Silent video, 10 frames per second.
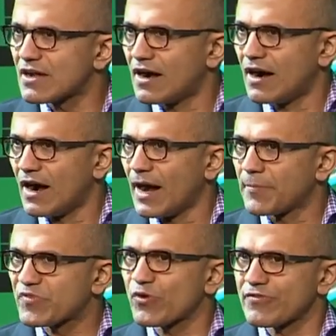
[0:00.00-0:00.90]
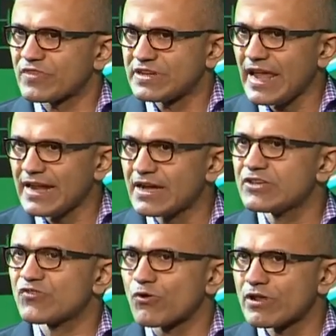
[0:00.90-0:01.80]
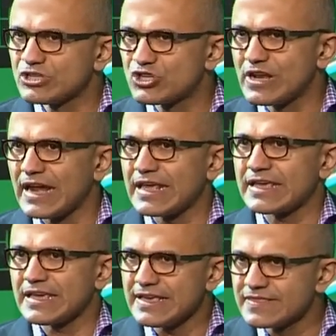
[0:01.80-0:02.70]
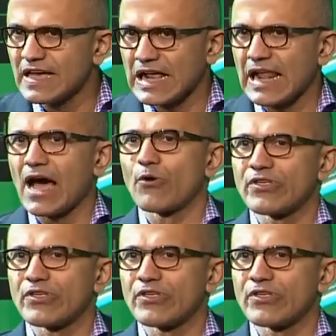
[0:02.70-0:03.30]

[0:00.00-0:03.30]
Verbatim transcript: So if the data is originating in the cloud,